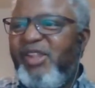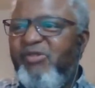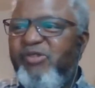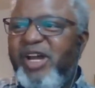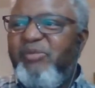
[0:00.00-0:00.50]

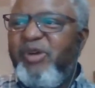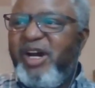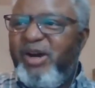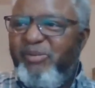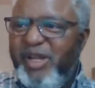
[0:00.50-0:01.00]
We have
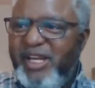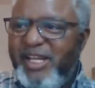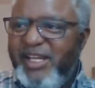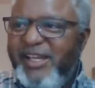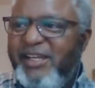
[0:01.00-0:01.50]
Muhammad
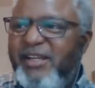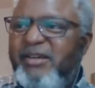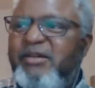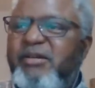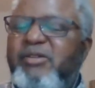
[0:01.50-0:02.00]
again,
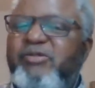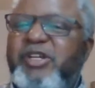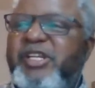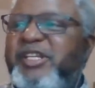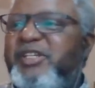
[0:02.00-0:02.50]

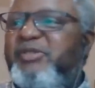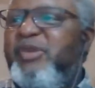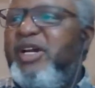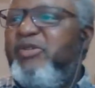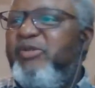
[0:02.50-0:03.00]
which is
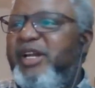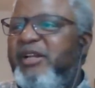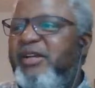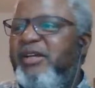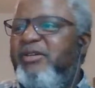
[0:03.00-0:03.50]

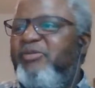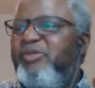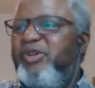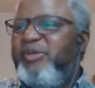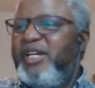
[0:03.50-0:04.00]
Manuel
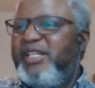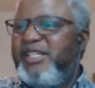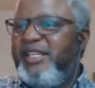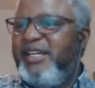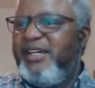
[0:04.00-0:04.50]
from
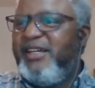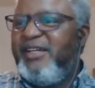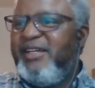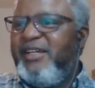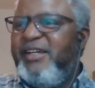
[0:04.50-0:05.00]
Katsina,
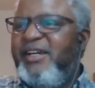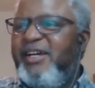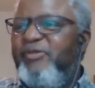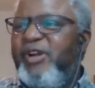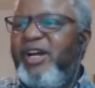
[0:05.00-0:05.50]

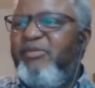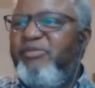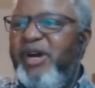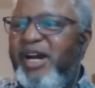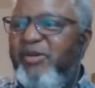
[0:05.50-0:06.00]
and we have
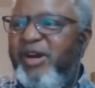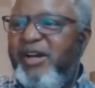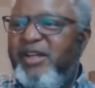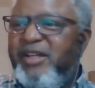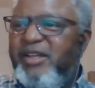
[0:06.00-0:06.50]

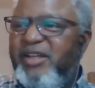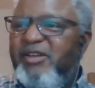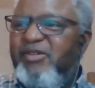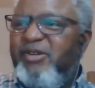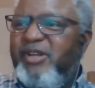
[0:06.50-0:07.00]
Bawa
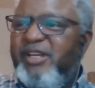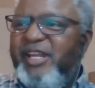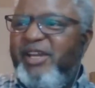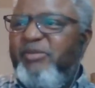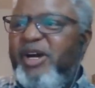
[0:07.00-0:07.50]

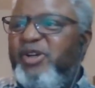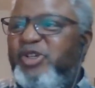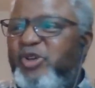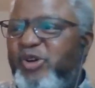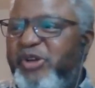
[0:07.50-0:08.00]
named
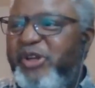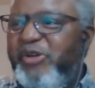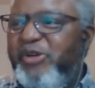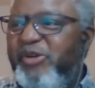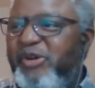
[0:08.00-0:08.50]

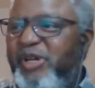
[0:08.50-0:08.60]
Antonio,